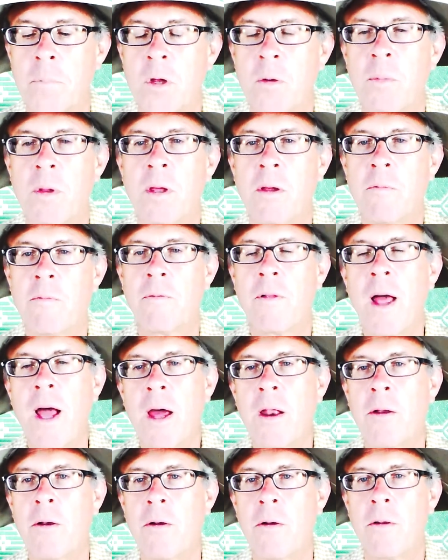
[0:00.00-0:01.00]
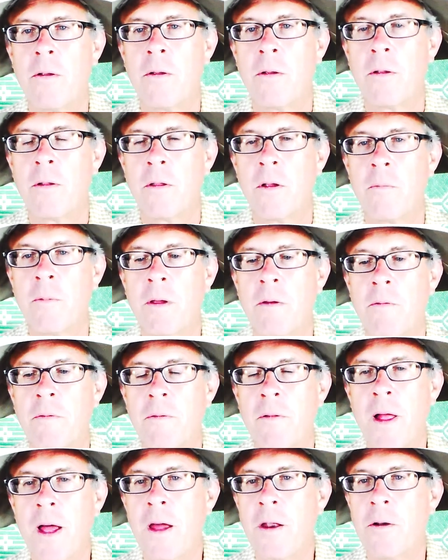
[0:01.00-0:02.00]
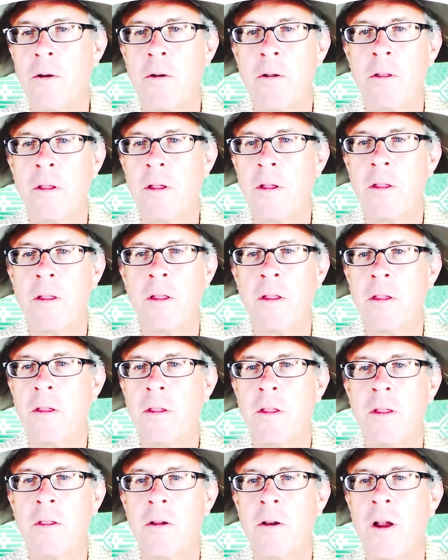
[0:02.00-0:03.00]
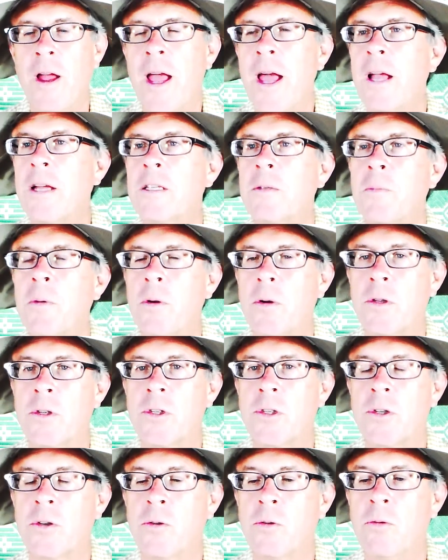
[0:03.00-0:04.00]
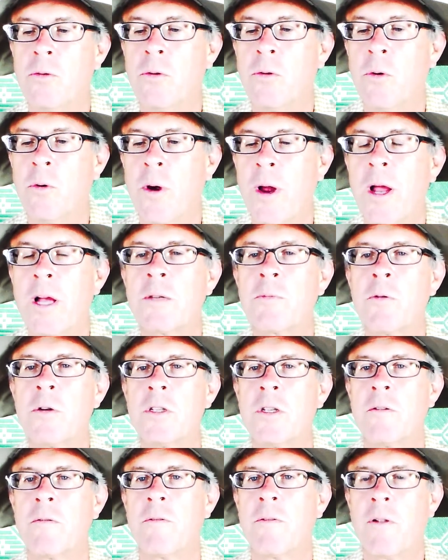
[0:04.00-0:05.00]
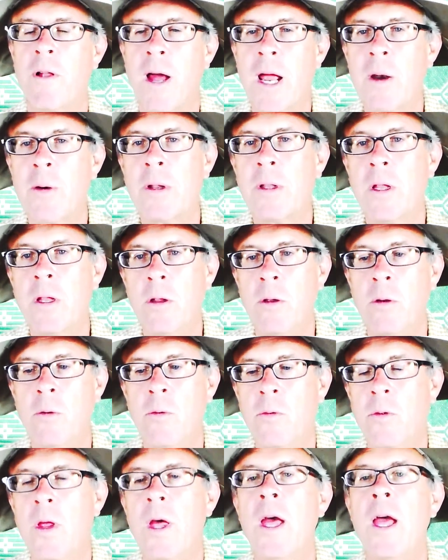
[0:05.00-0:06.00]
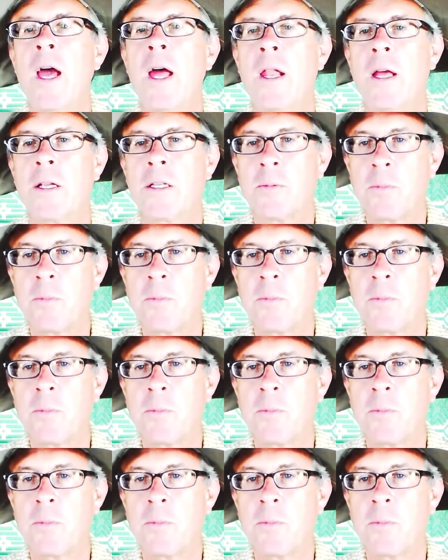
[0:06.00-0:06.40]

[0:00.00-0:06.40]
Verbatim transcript: They're being flattered. They're being flattered. They, they're experts who, who are experts in flattering the youth and